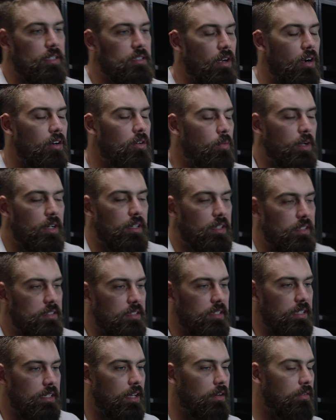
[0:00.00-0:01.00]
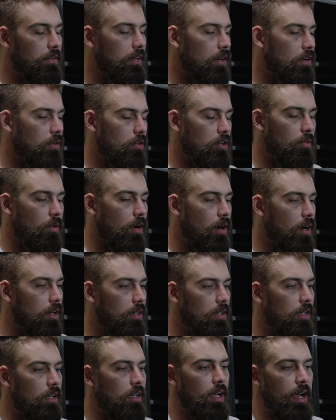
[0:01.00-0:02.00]
it's hard to win this league. I don't care who you are,
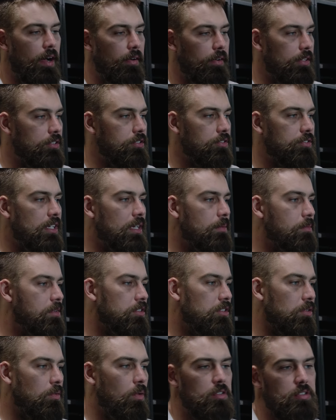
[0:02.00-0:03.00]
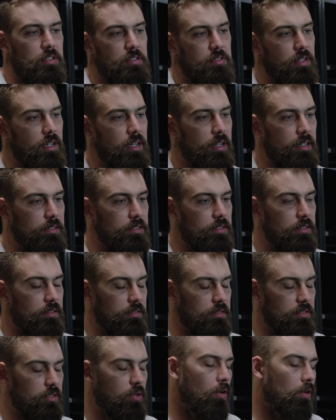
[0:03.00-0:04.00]
how good your team is, or what your
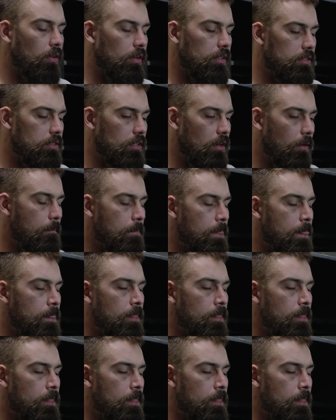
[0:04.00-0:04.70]
score is. So